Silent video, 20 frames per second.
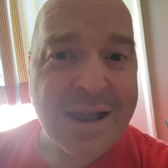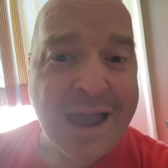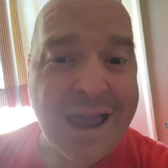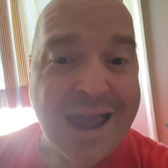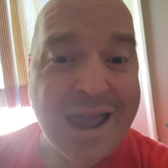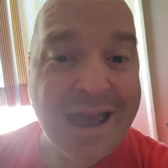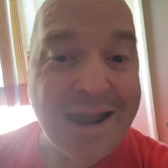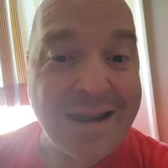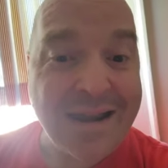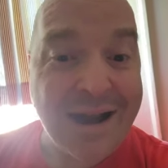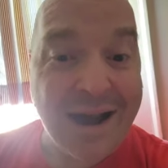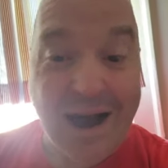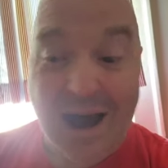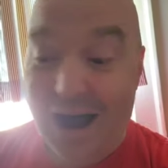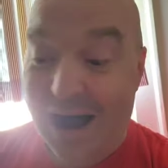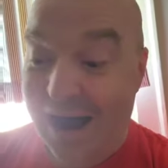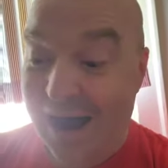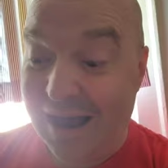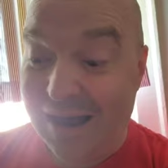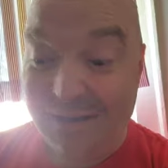And
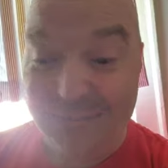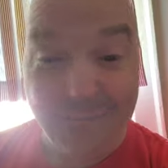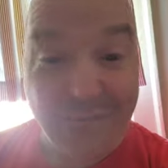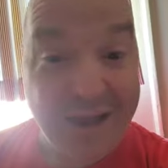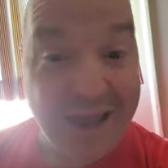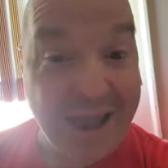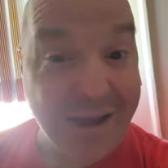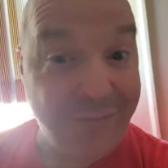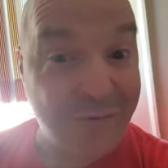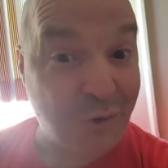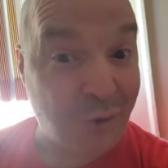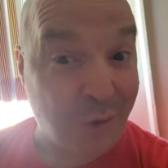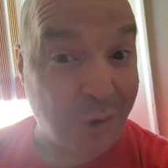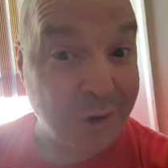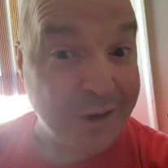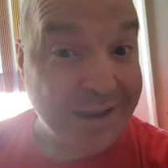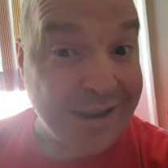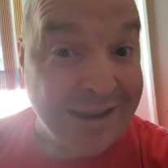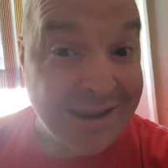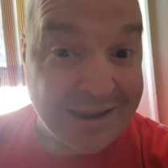we have
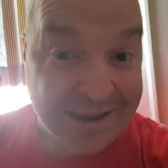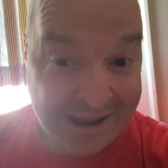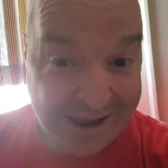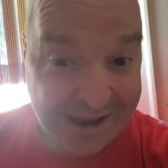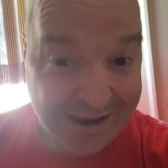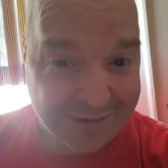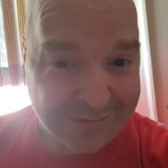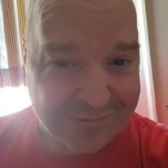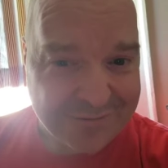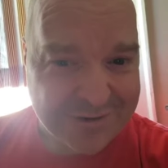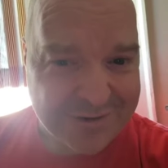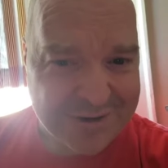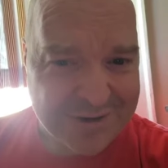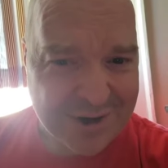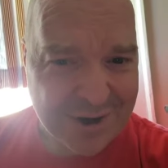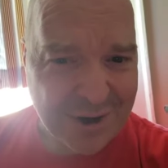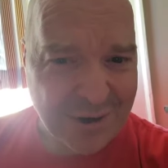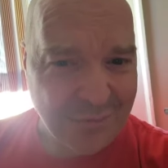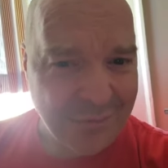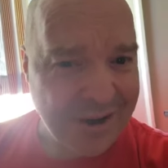twerking cows.
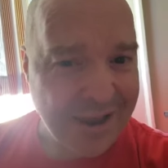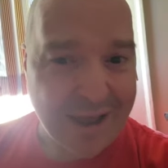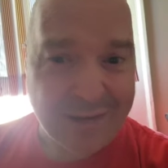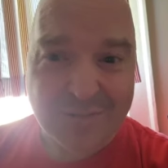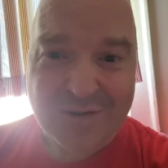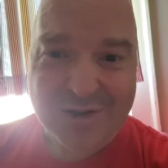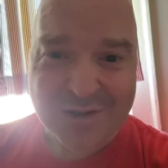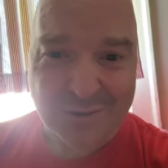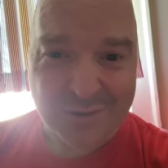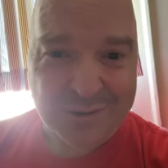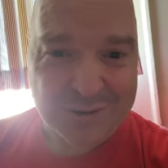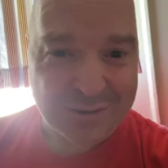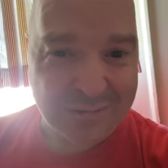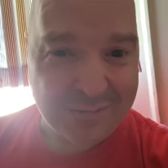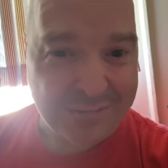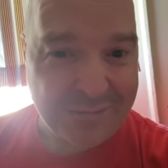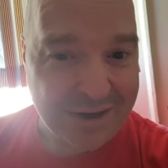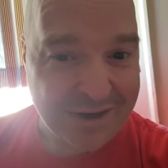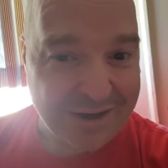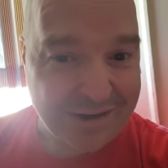We have social
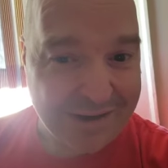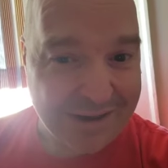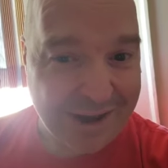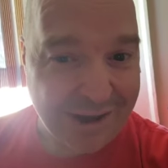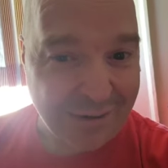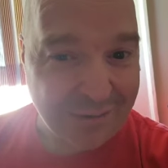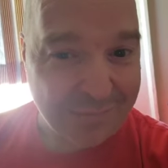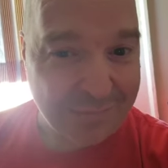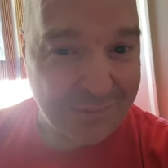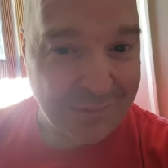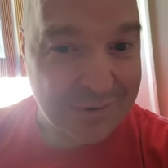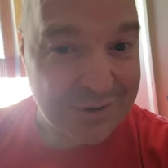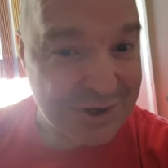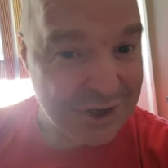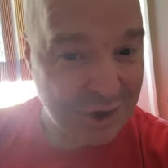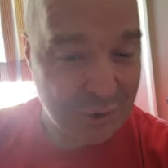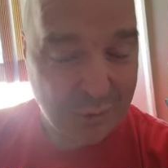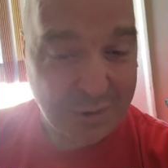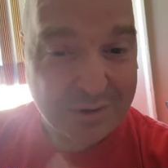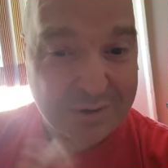media
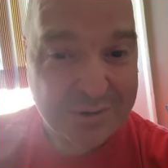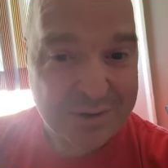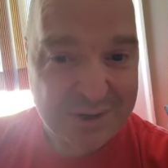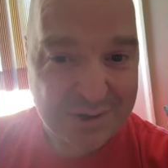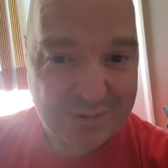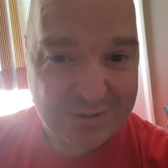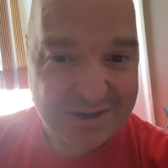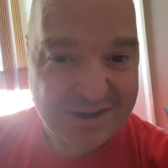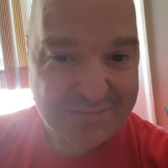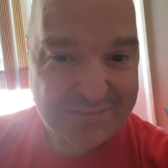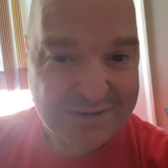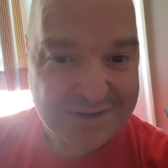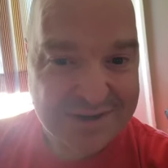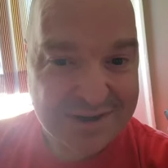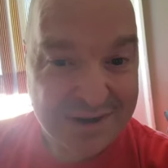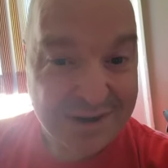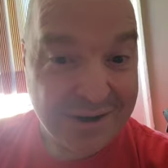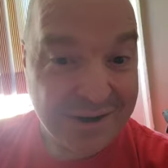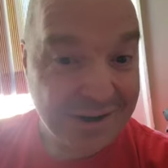outbursts, Twitter streams.